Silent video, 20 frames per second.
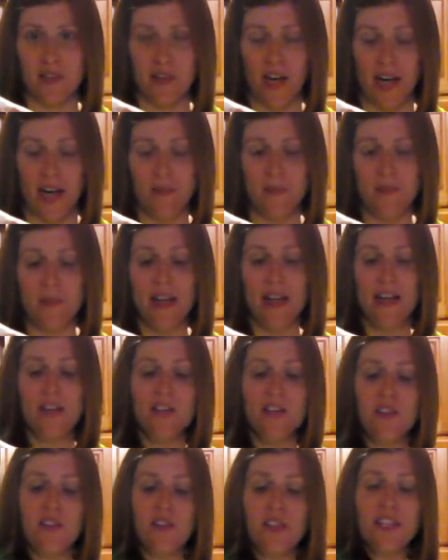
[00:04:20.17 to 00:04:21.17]
Okay,
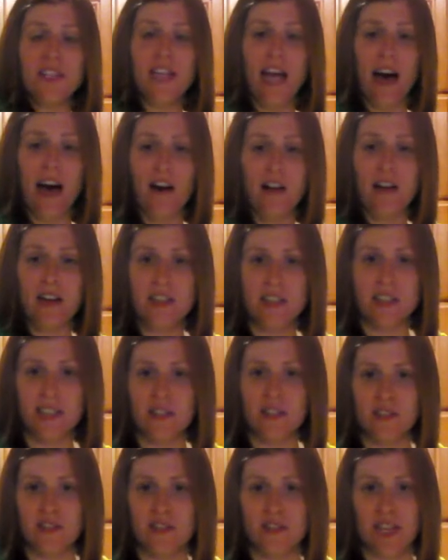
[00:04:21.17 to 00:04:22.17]
so this
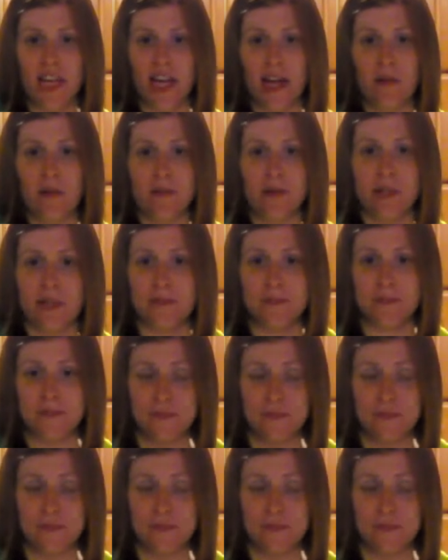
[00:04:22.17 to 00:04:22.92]
Alka-Seltzer tablet